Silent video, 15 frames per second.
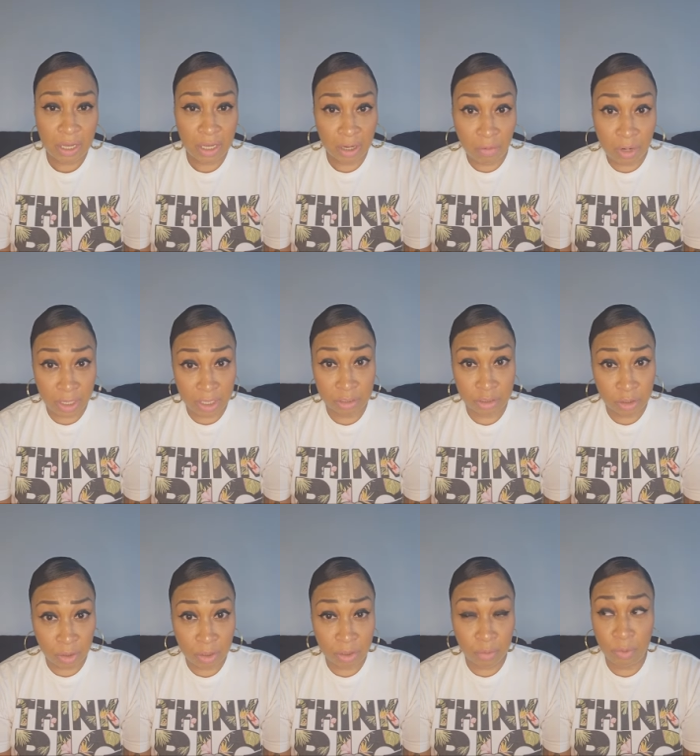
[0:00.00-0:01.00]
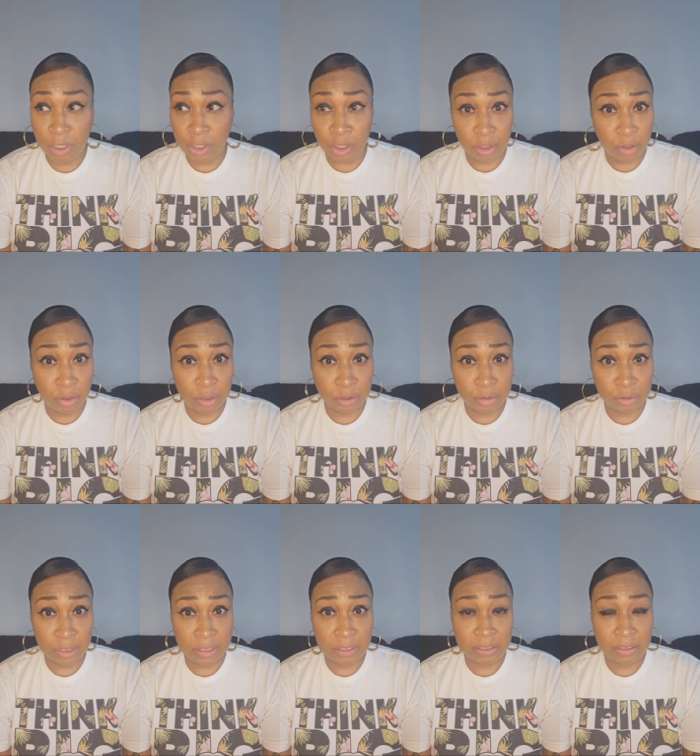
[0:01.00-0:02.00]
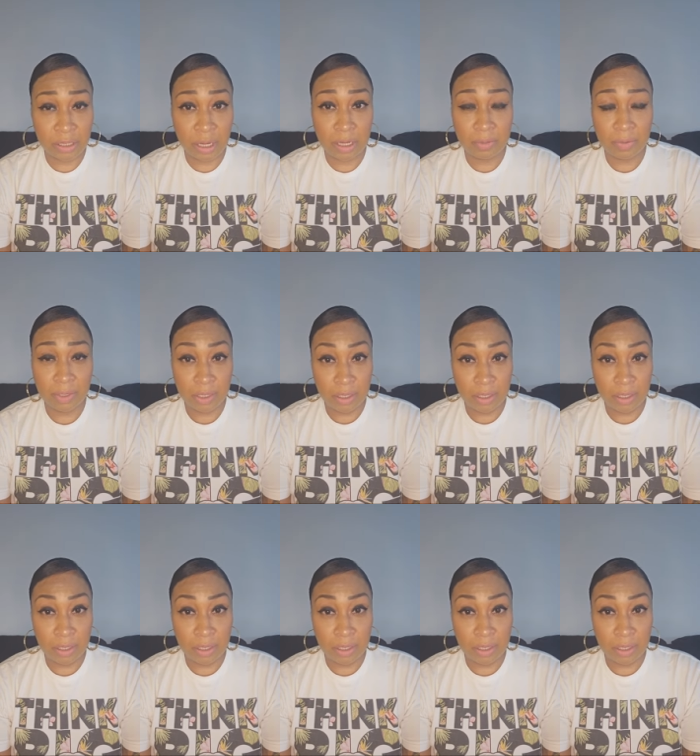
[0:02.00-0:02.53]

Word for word: and what is going, what you're going through at this time?